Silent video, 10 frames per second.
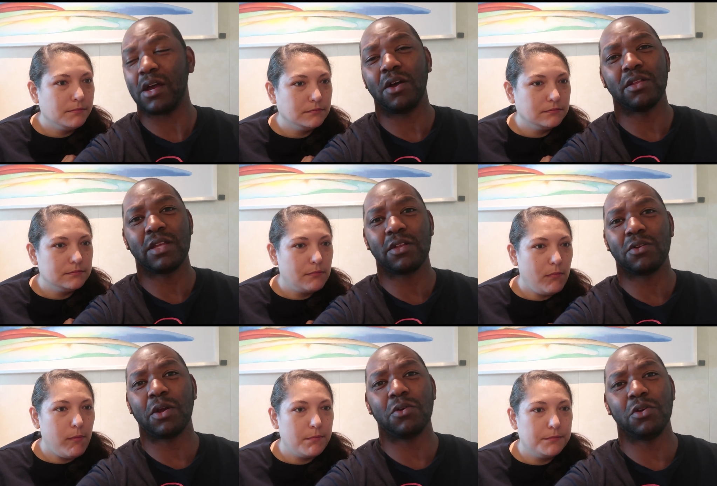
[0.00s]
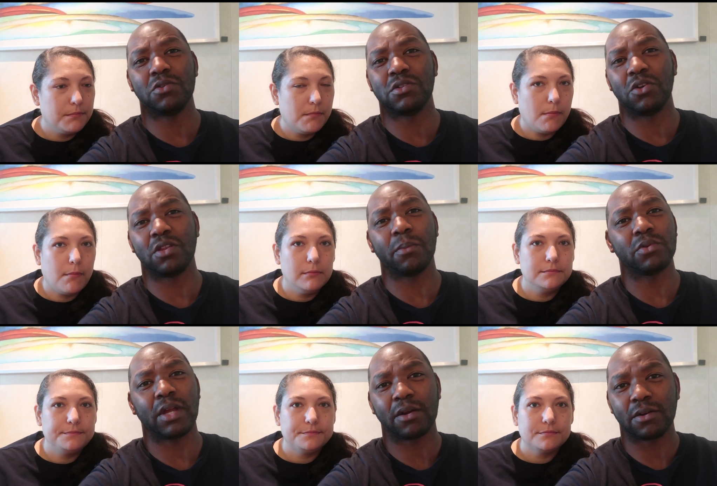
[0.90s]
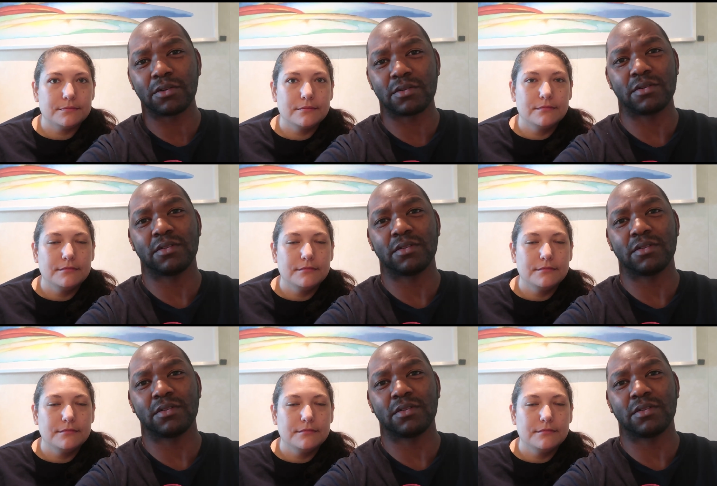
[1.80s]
Speaker 1: get on the tender, they were using their double deckers